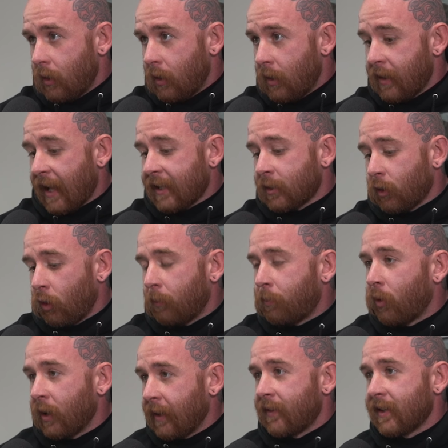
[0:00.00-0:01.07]
And that's the whole
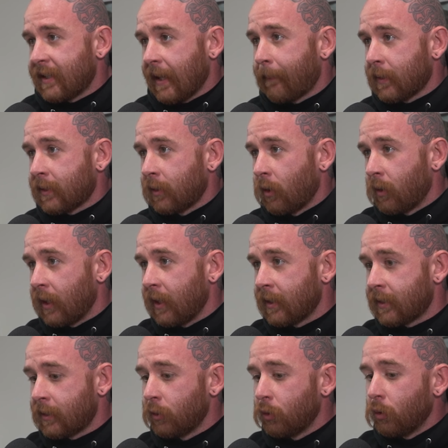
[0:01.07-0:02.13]
point of this episode,
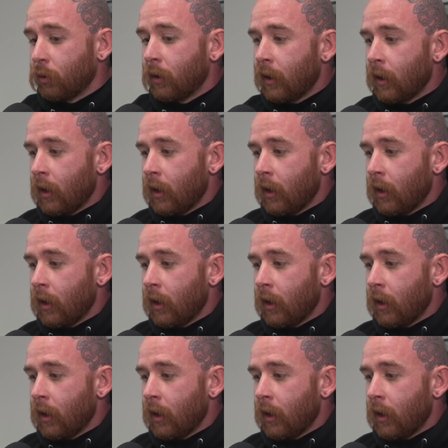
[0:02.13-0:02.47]
is to